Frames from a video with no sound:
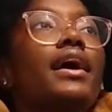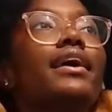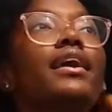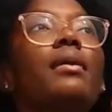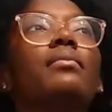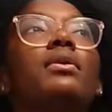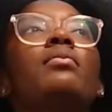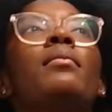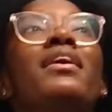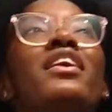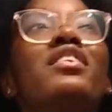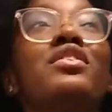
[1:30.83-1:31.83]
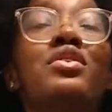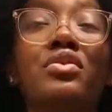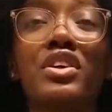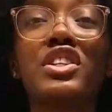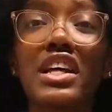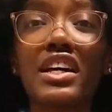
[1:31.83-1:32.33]
And I'm gonna put my hair in
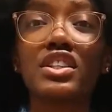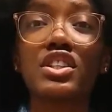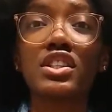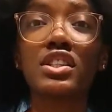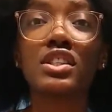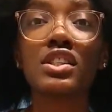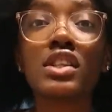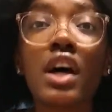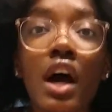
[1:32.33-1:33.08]
three sections.